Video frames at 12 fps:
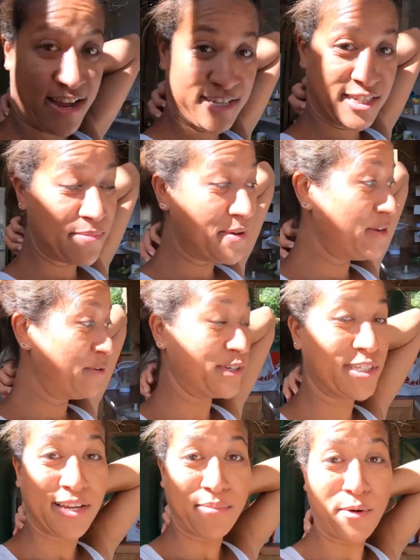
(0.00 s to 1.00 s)
And Simi
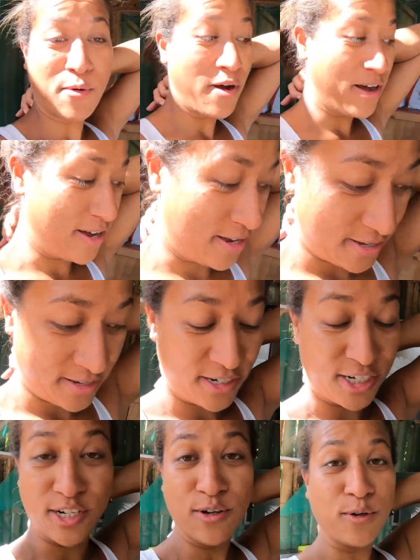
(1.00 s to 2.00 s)
knows some more.
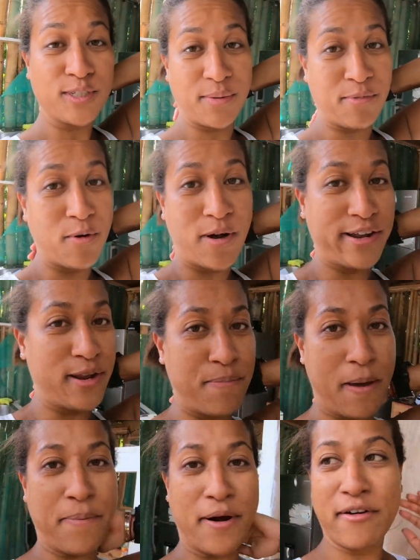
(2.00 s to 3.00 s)
She knows some more on the
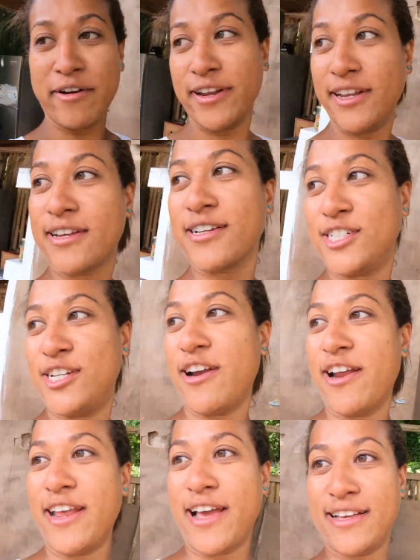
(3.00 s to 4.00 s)
pepper already because she
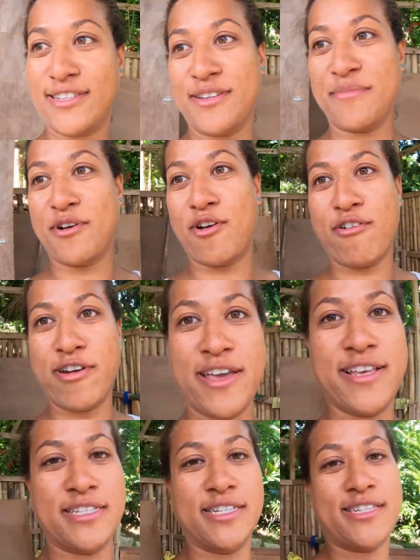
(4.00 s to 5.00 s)
already has some
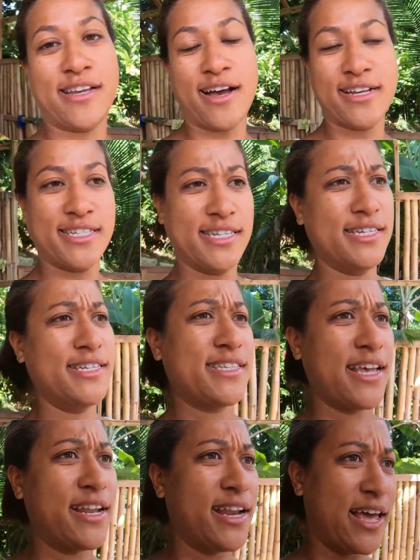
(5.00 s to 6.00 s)
crazy sauces
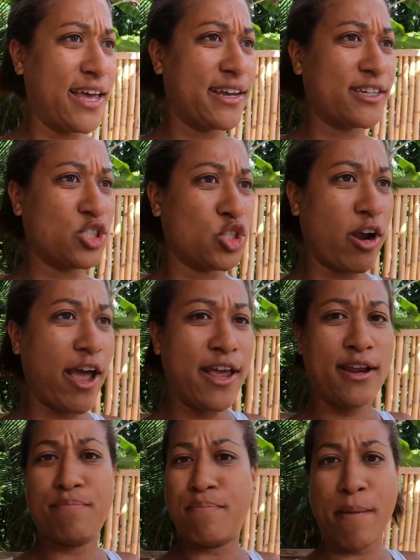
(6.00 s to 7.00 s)
and like
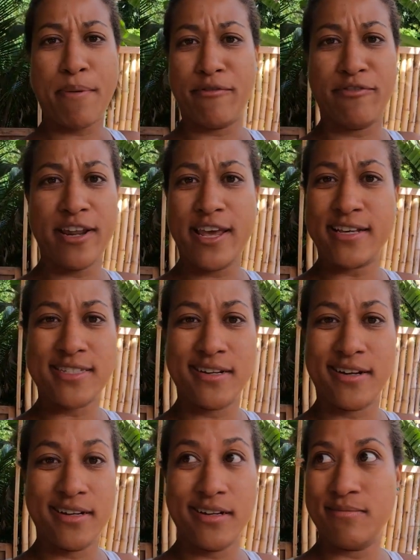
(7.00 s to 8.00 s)
dried pepper flakes and
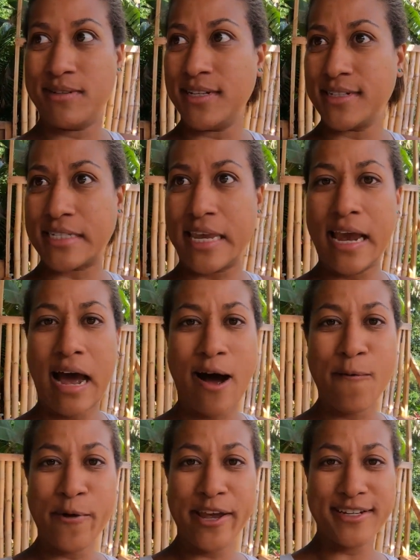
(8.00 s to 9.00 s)
all of them things.
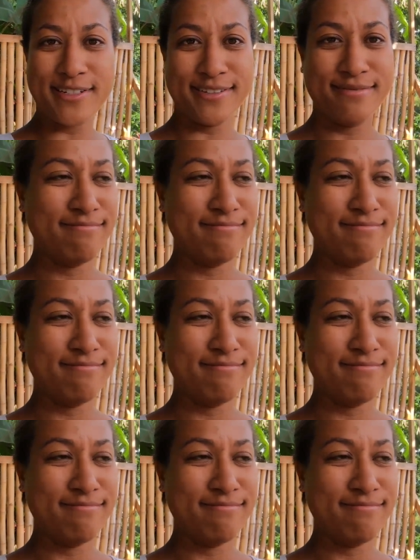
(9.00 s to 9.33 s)
Can't wait.